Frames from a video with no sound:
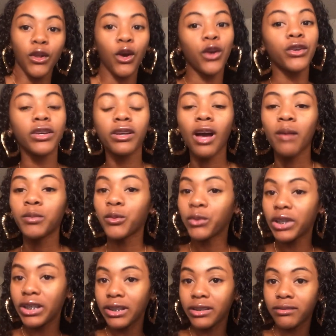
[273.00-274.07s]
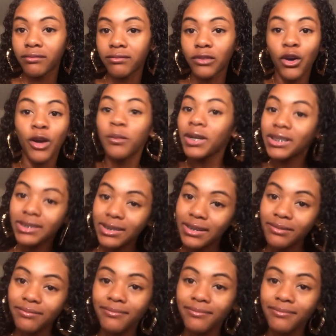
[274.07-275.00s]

Or you can copy a ring or a bracelet